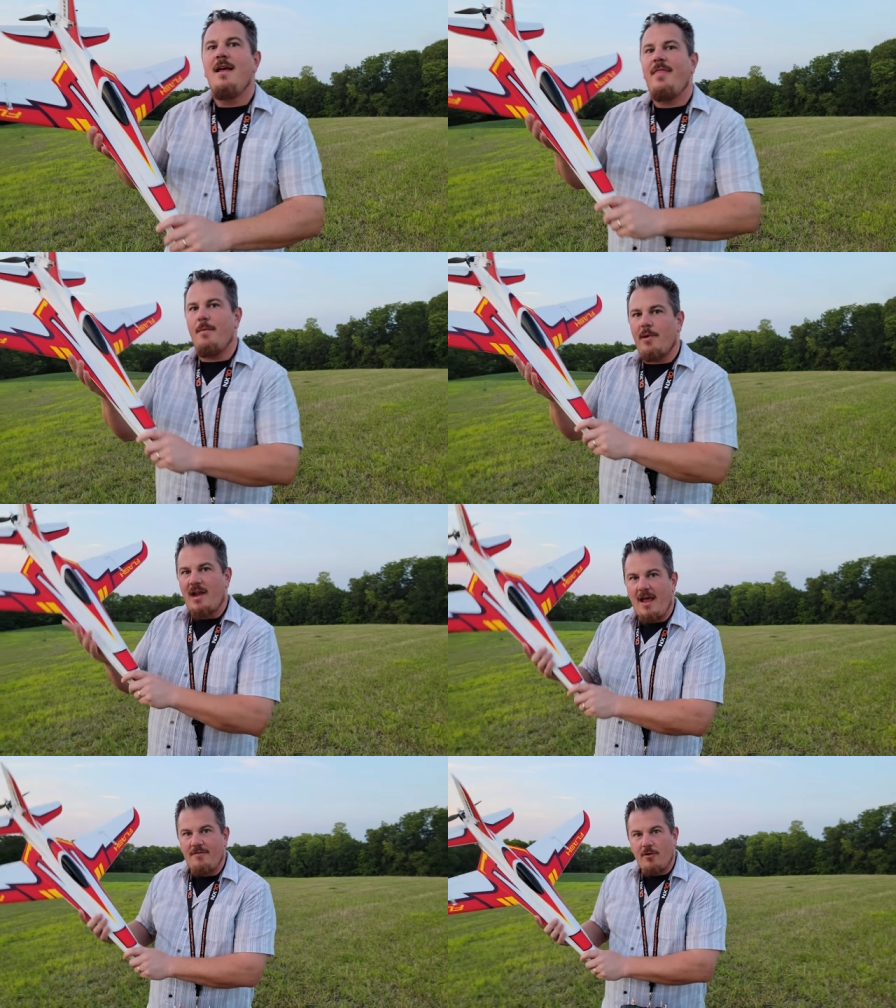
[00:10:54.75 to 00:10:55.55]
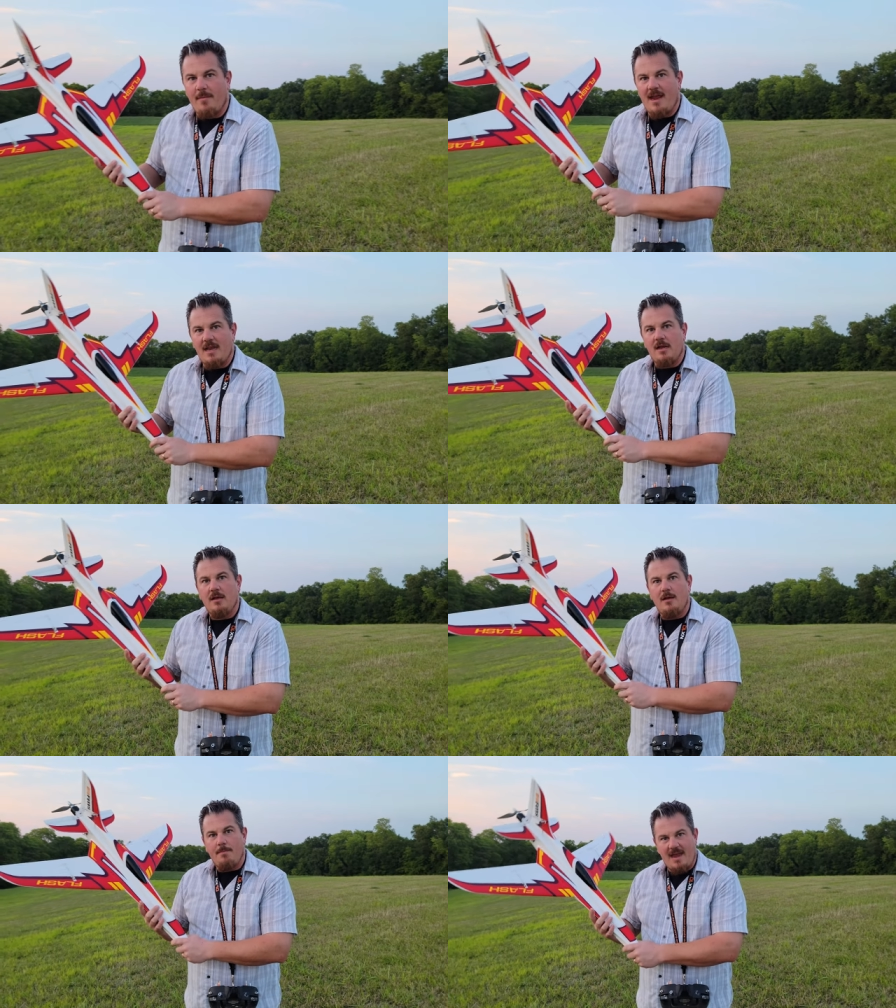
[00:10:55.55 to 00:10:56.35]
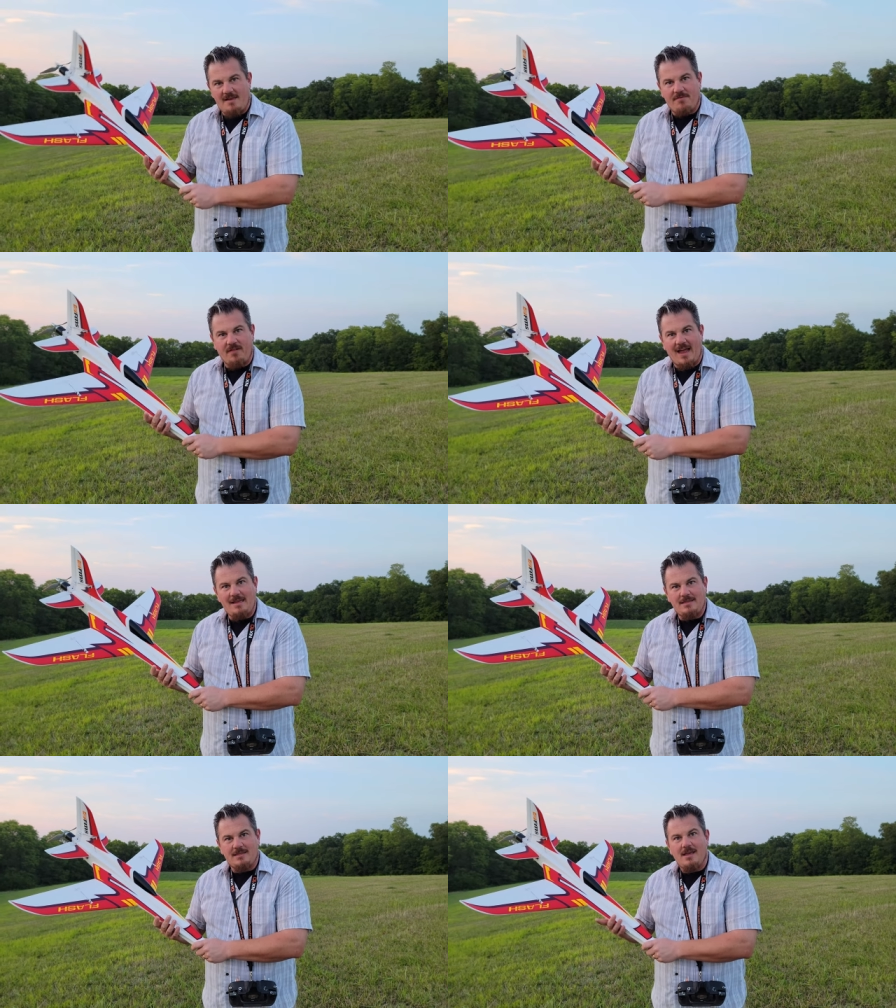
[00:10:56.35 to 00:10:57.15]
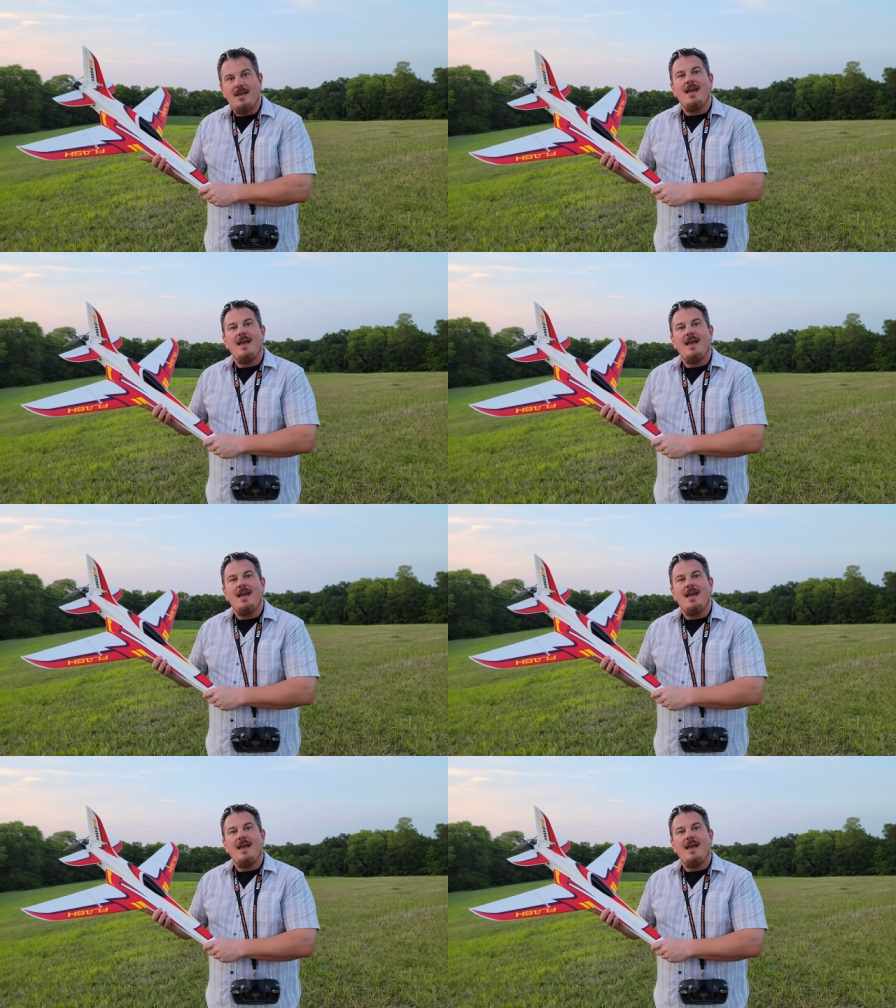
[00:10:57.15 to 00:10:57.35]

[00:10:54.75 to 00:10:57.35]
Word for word: Then we're gonna have our main maiden flights.